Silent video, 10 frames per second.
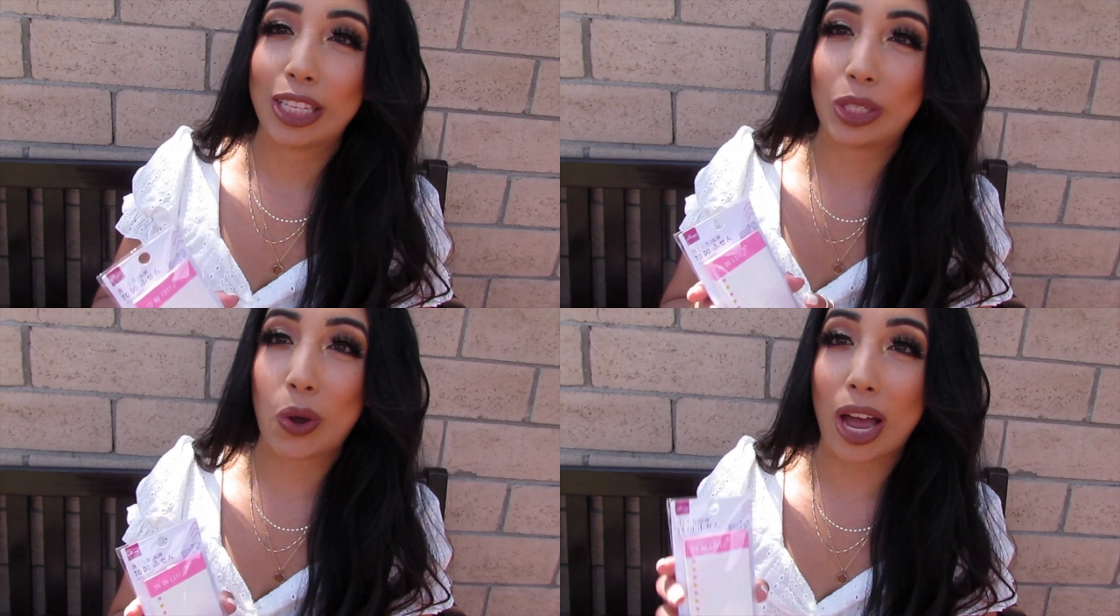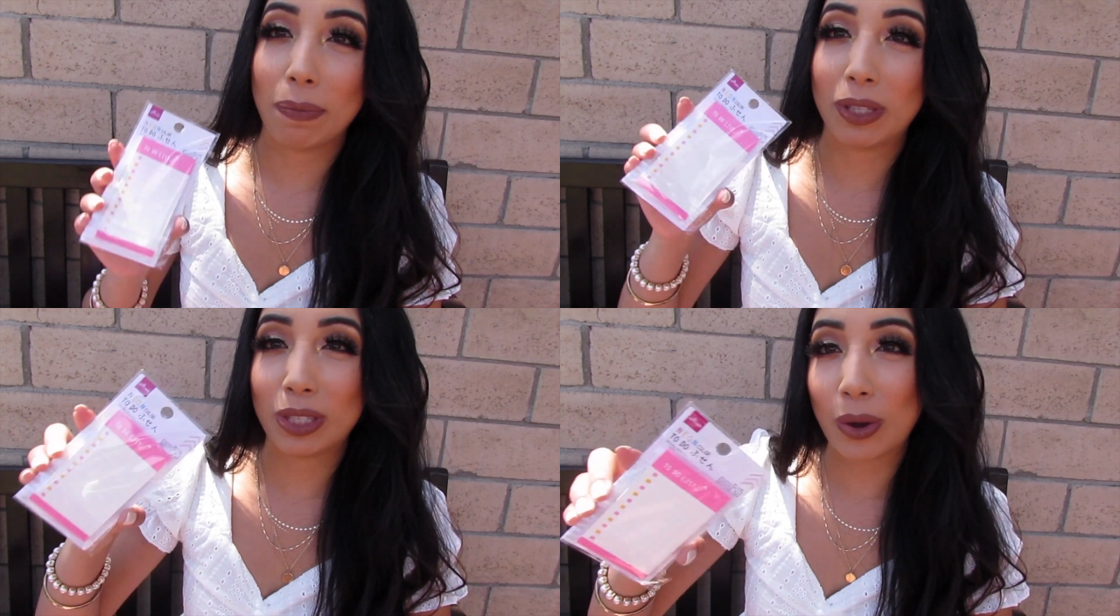so I'm
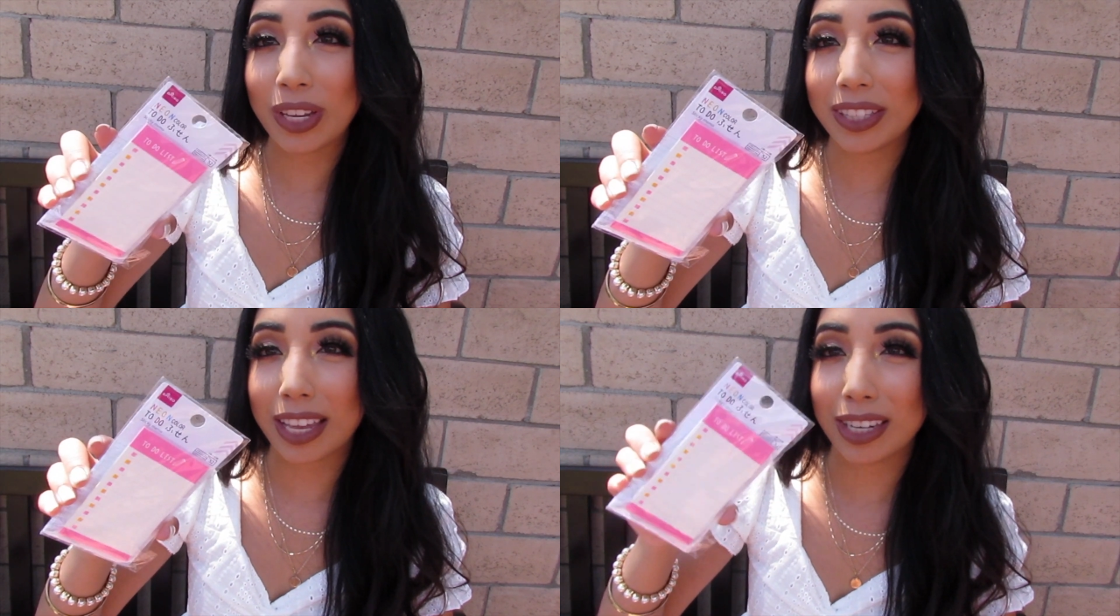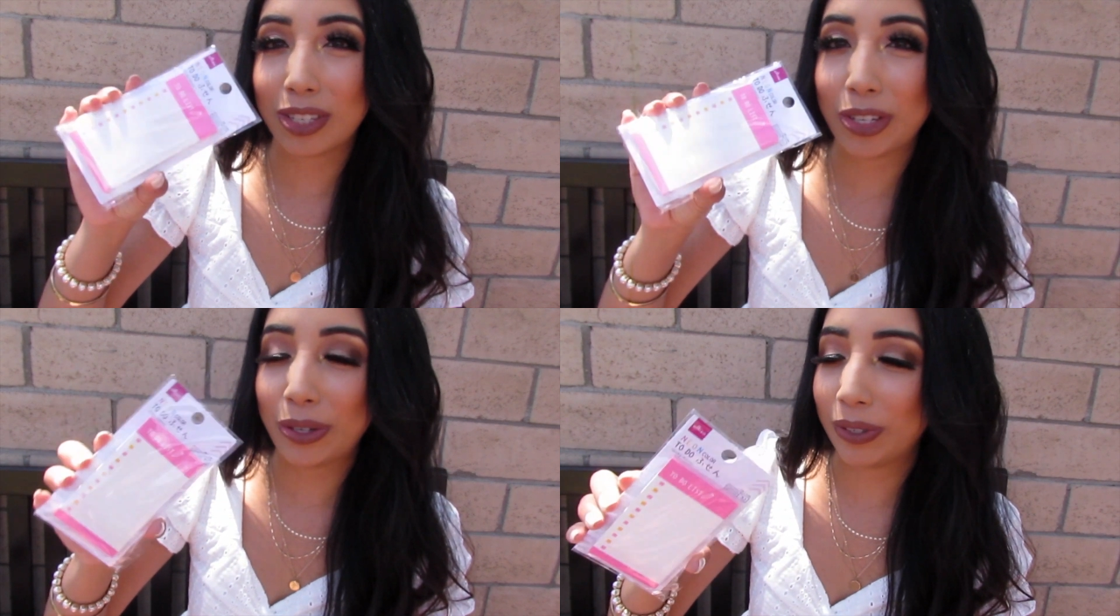so excited
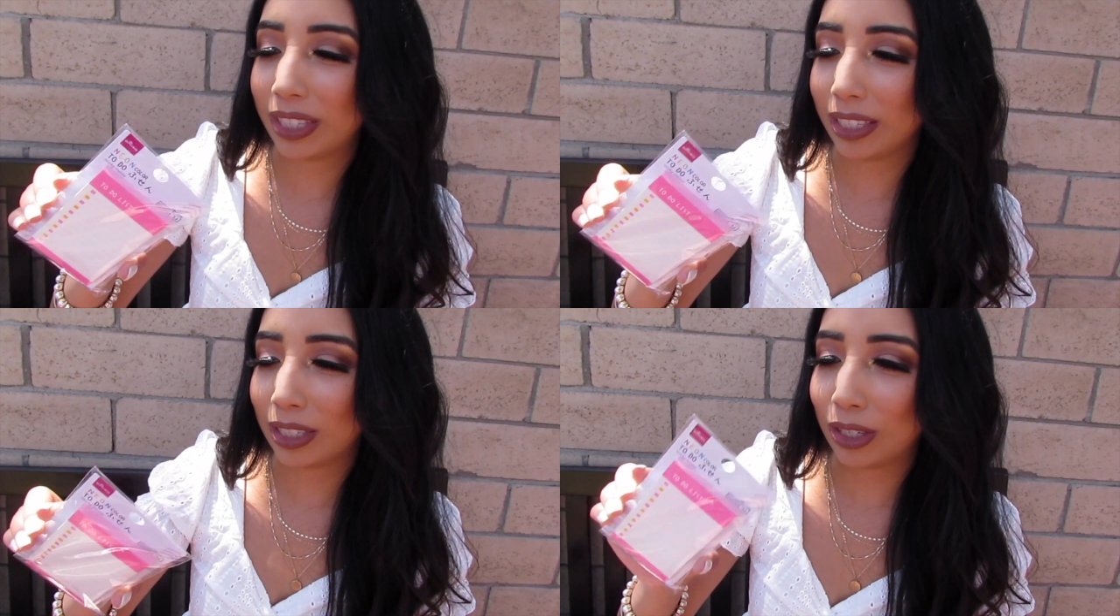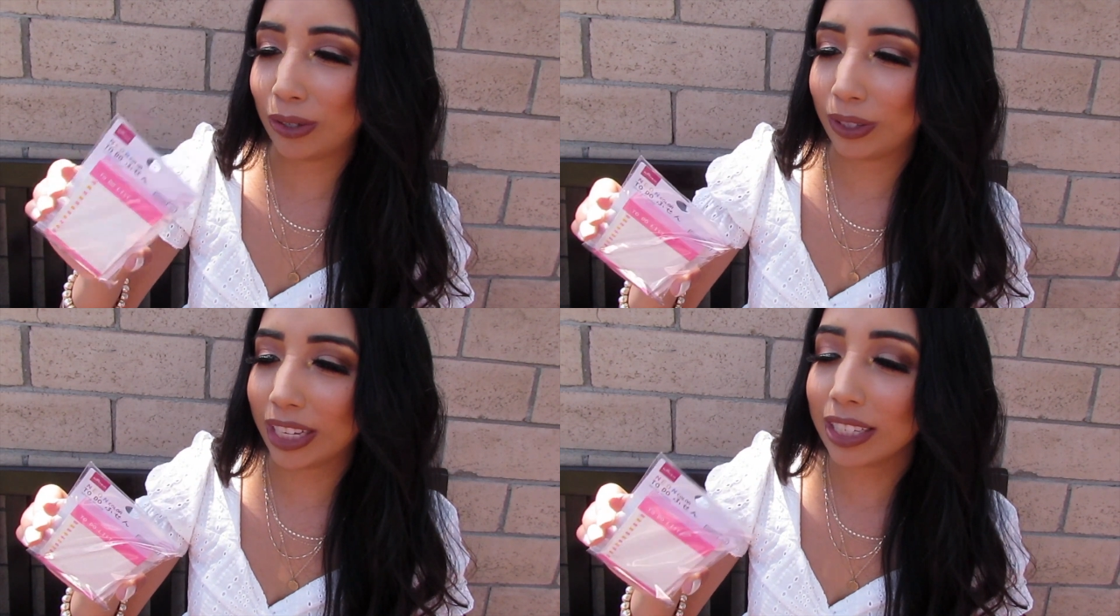to use these
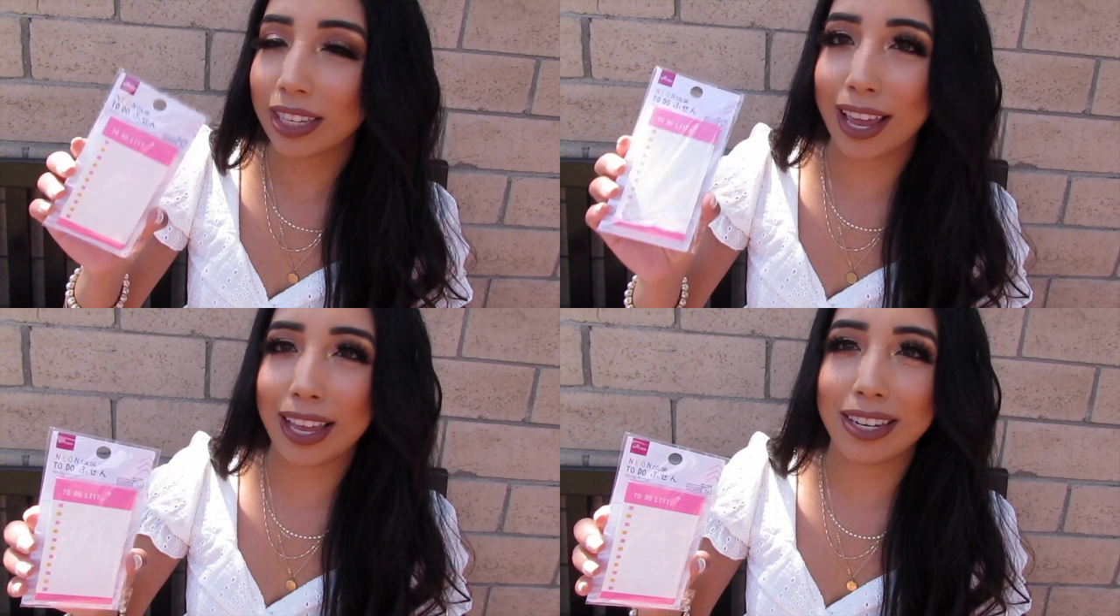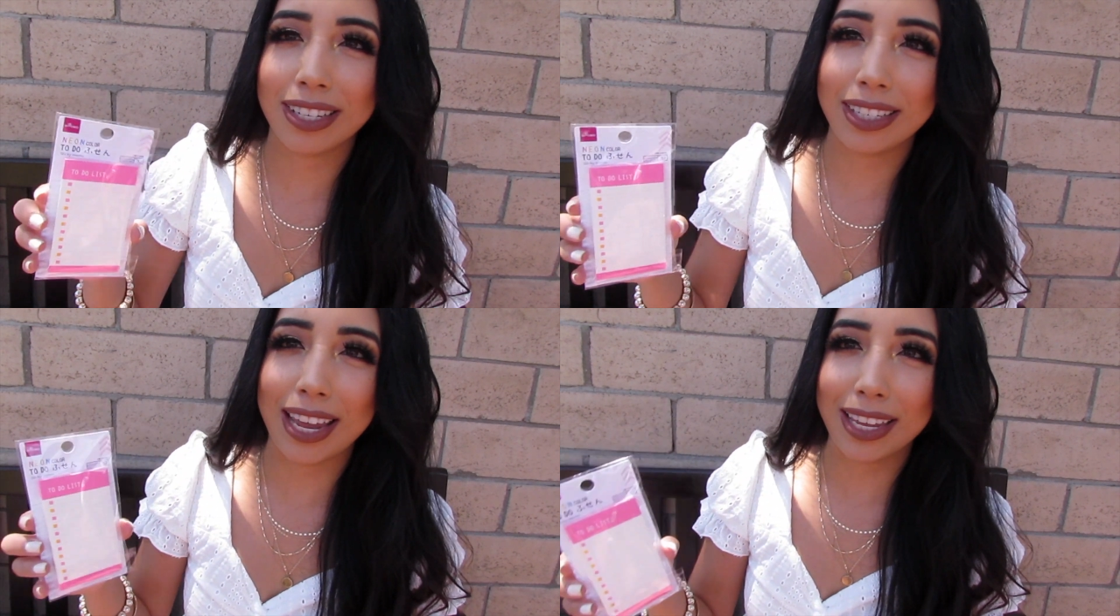to-do lists and
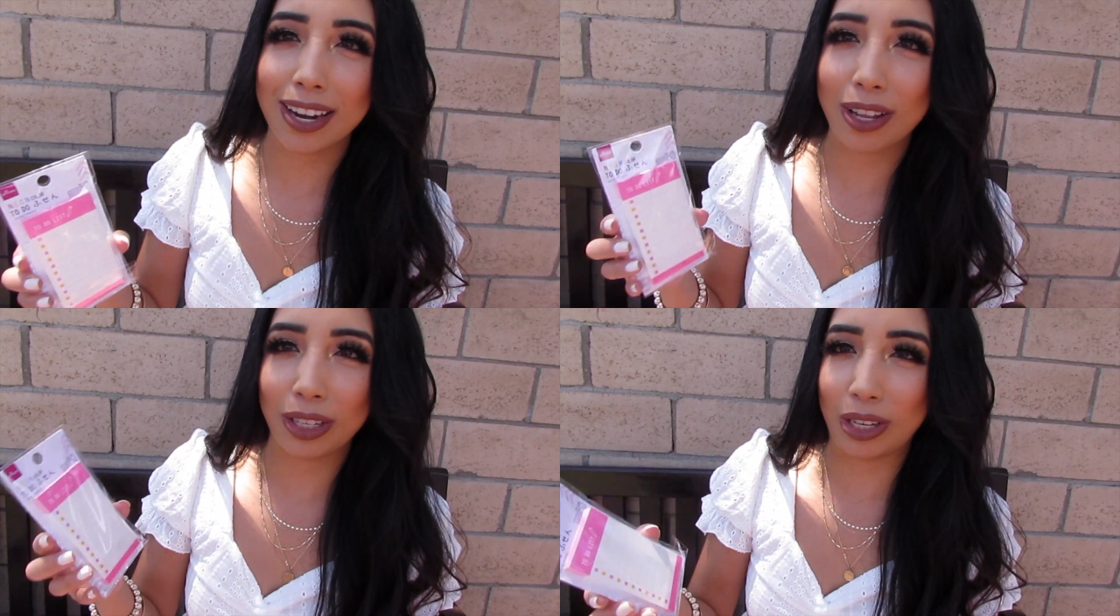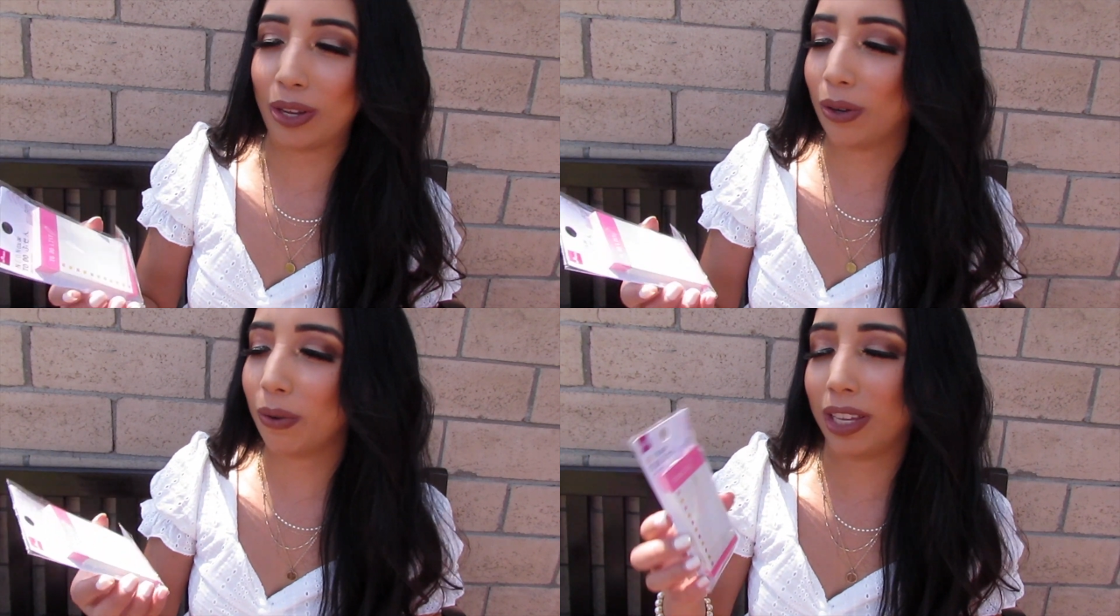just take it on the
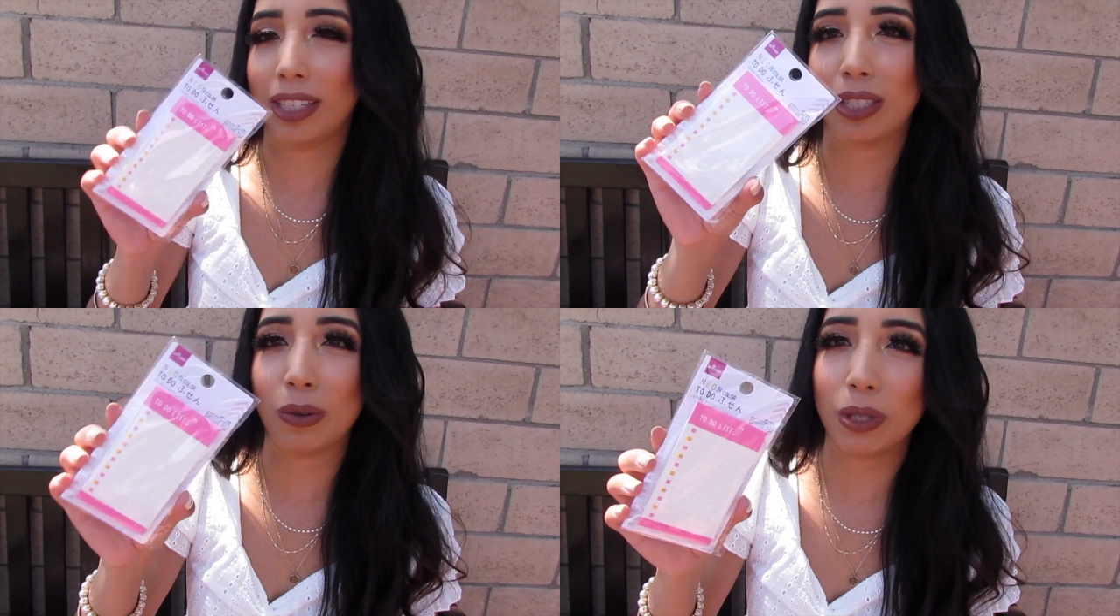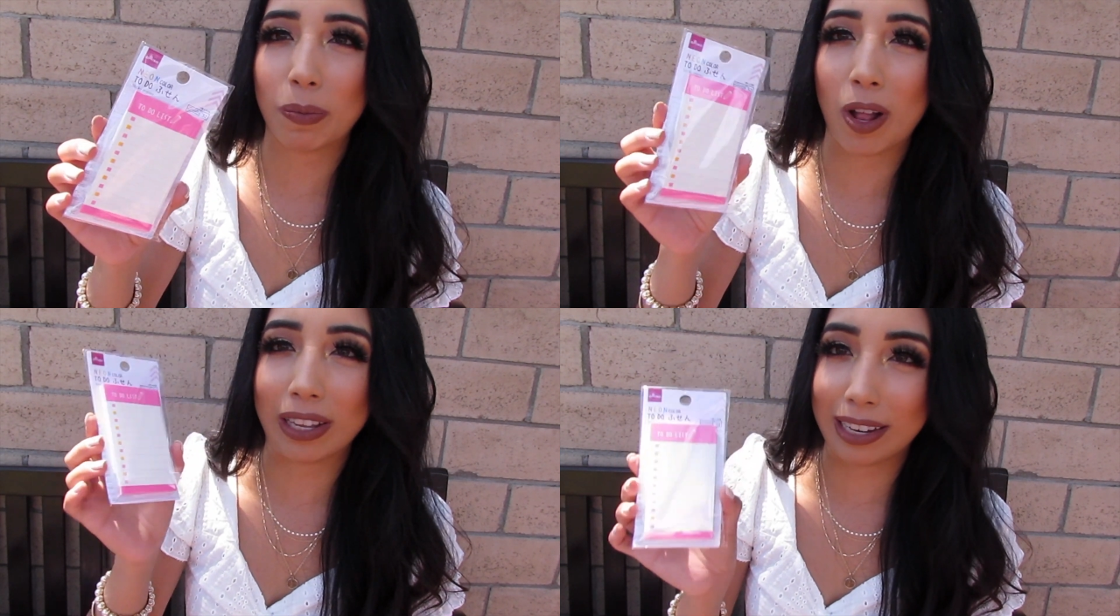go. It's so small and